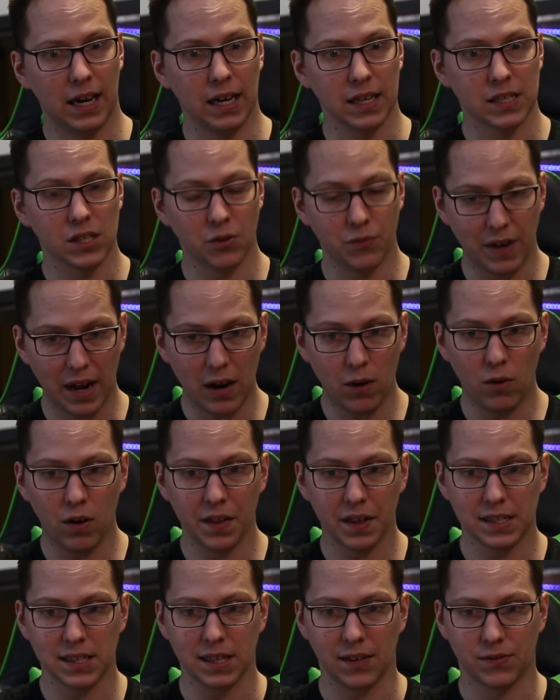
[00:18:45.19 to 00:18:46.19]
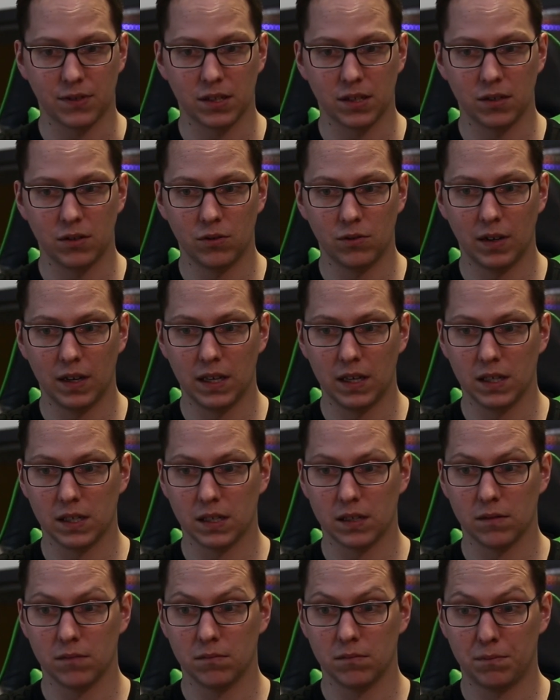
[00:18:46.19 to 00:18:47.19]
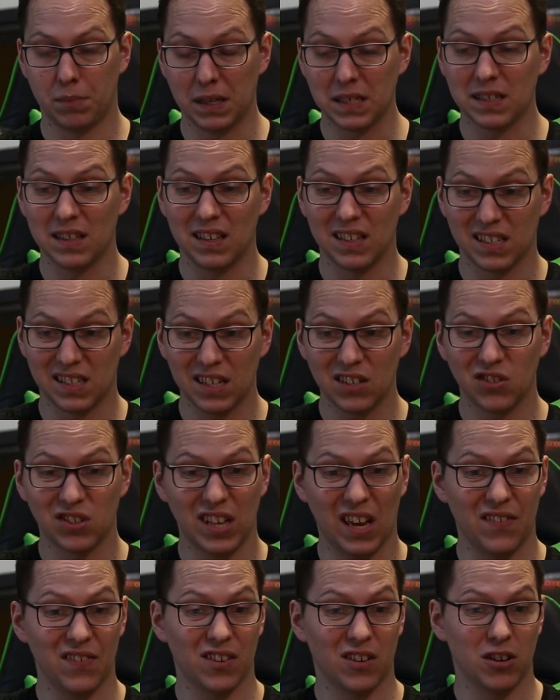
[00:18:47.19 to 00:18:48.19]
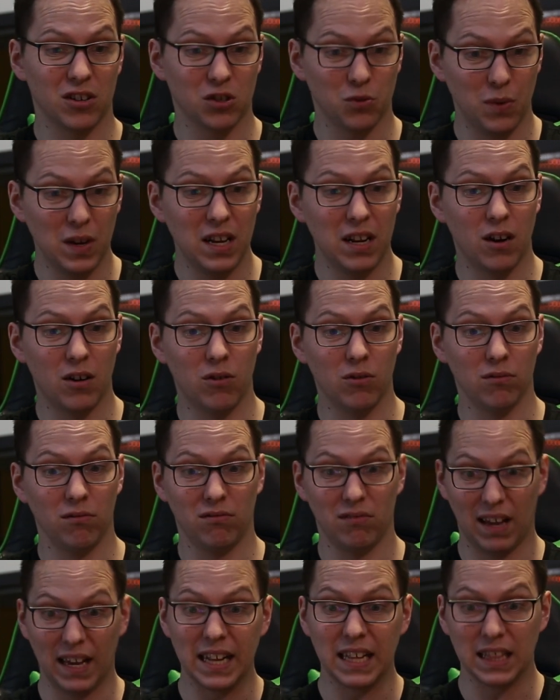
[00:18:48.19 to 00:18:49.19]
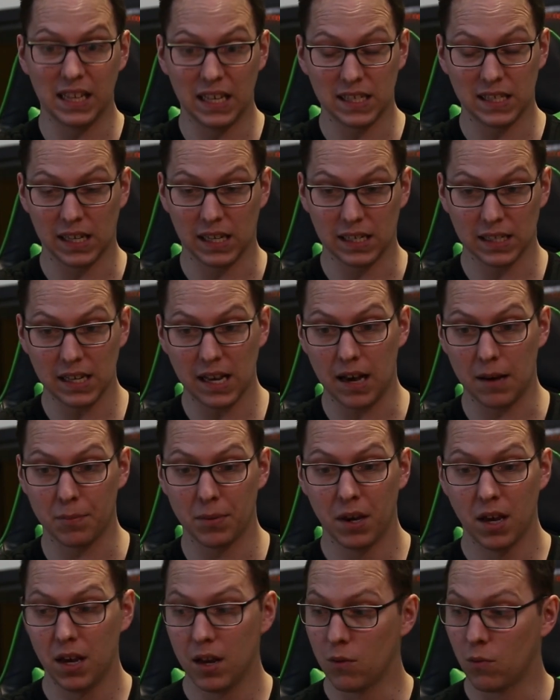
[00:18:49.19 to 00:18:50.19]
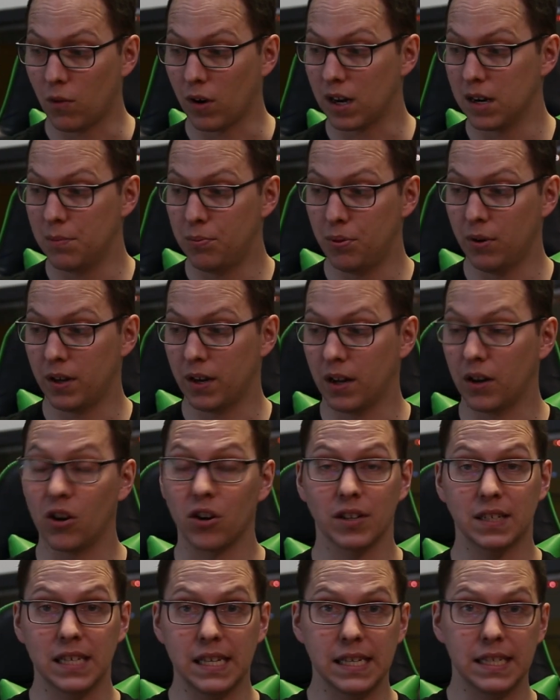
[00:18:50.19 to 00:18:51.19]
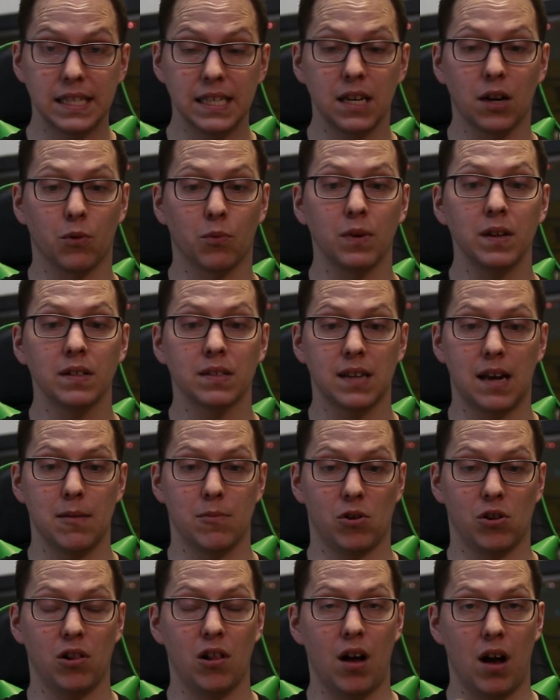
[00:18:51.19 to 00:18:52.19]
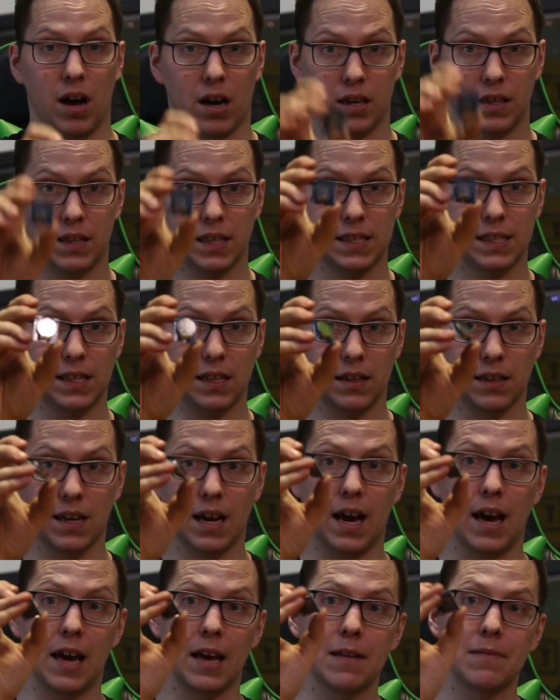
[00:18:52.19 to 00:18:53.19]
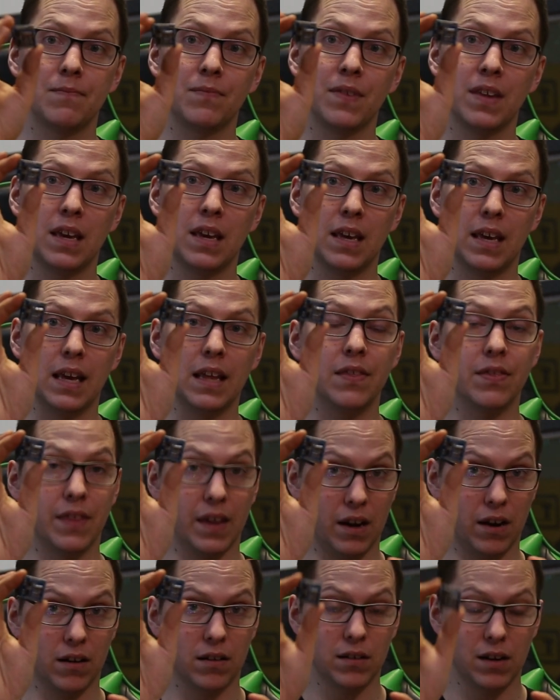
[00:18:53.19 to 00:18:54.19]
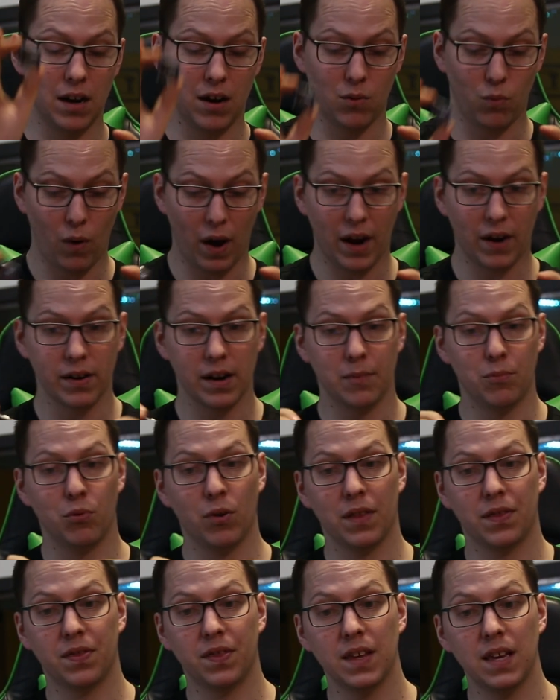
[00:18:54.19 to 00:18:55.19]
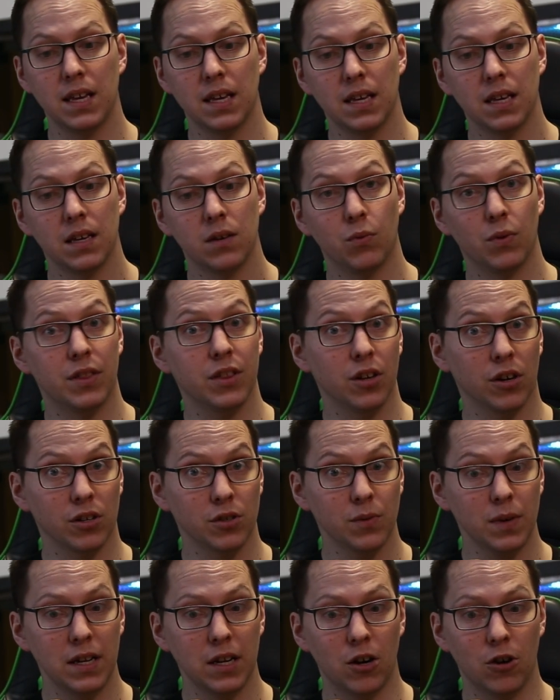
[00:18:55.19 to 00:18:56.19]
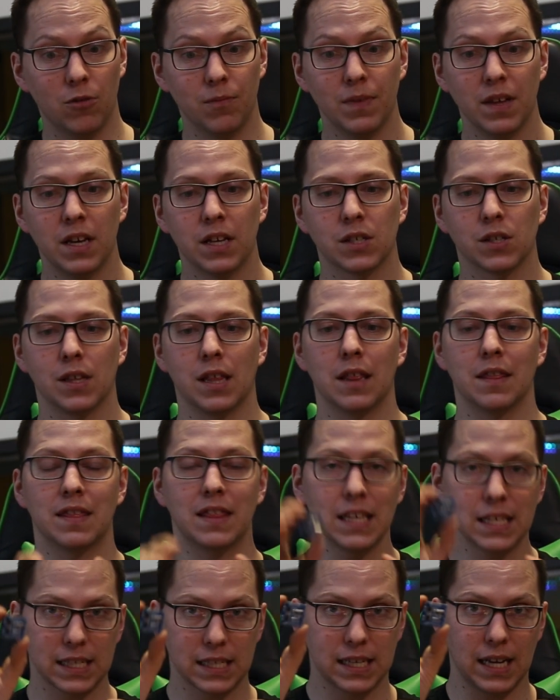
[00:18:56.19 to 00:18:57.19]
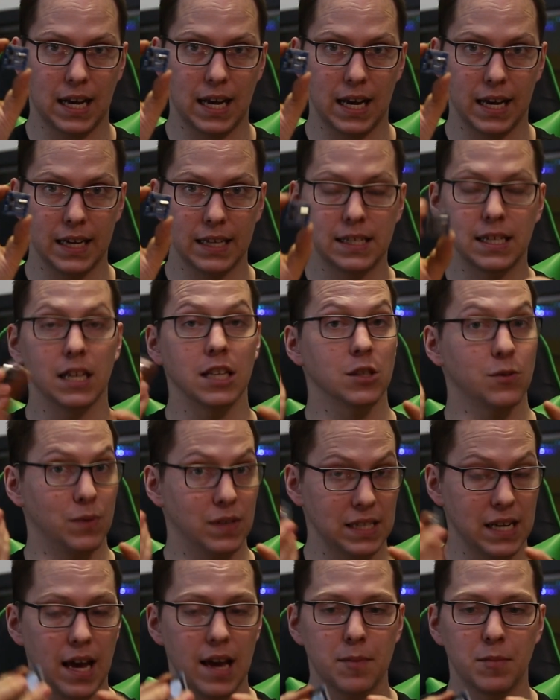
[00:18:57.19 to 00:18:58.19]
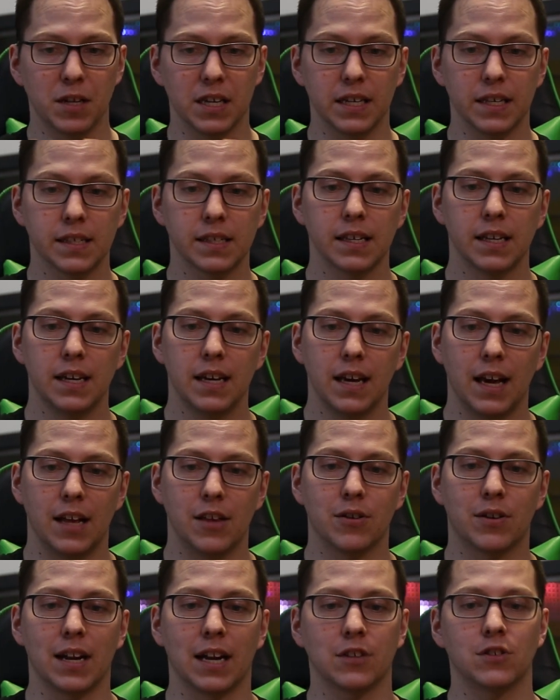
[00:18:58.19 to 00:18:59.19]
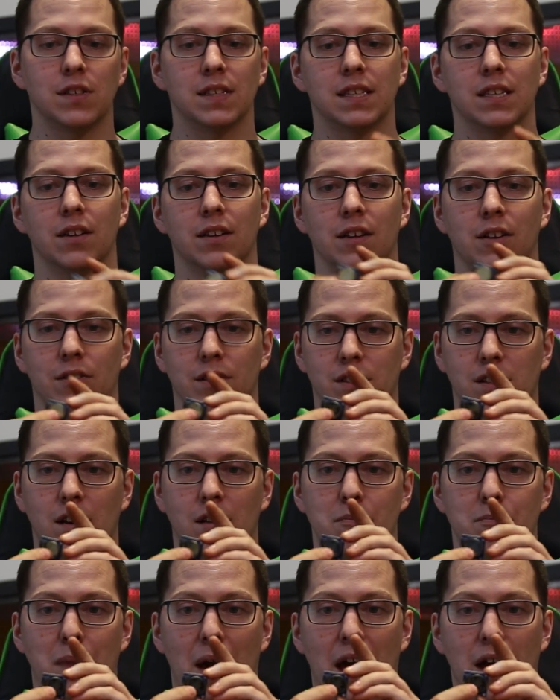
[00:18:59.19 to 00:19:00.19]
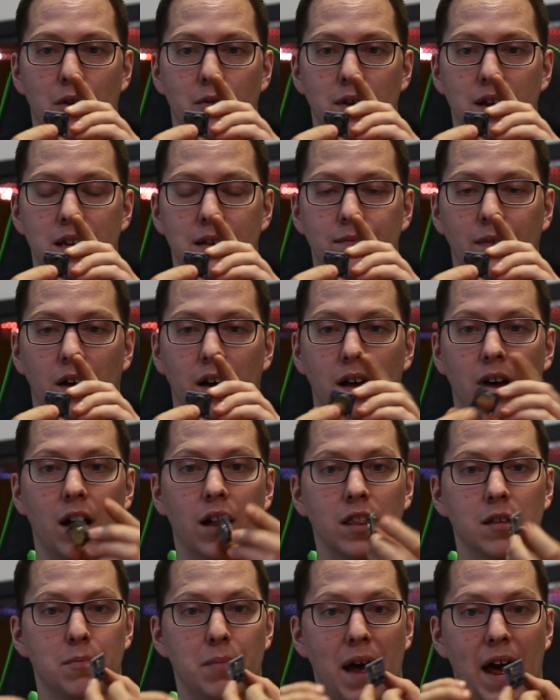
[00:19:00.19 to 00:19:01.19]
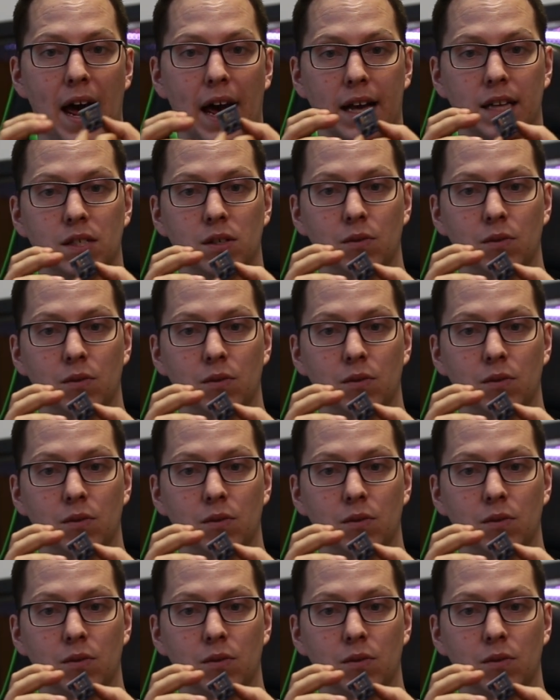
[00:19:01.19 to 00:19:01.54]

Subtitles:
So now all that's left to do is basically, instead of just having an Arduino lighting these things up, we're gonna put an RTC, a real-time clock, this little guy, in there, wired up with the Arduino, so that this guy tells what time it is. And you can actually see on here, it's got a battery on the back.